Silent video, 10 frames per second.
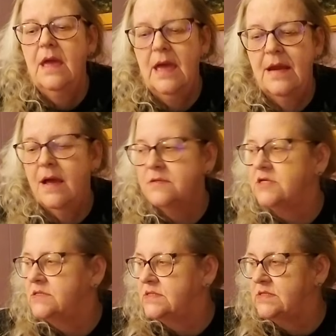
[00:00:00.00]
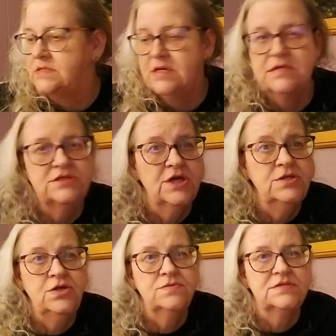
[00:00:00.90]
And I'll just
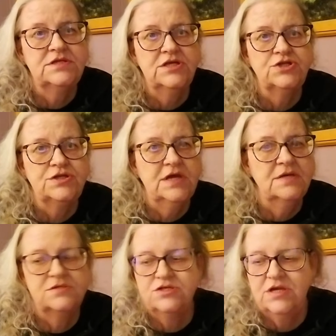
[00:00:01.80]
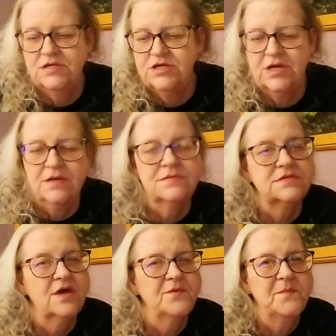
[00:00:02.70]
continue stitching.
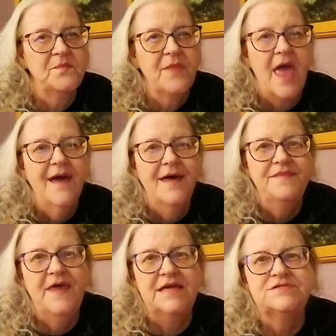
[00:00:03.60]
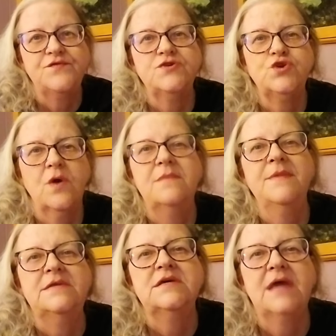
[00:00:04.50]
So thanks for joining
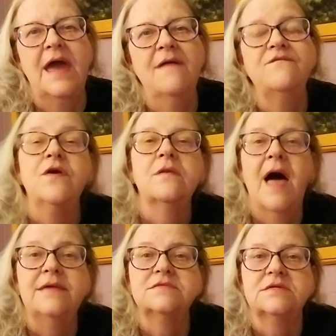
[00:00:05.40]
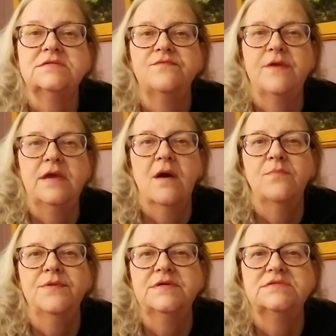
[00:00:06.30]
me today. If you liked this video,
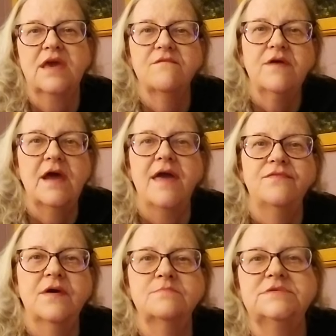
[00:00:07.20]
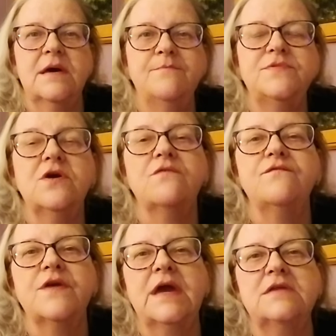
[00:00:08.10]
please give it a thumbs up.
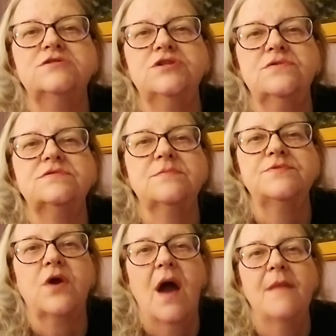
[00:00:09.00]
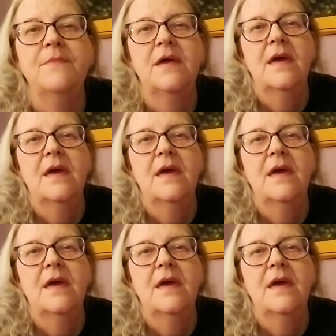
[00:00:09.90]
Don't forget to subscribe.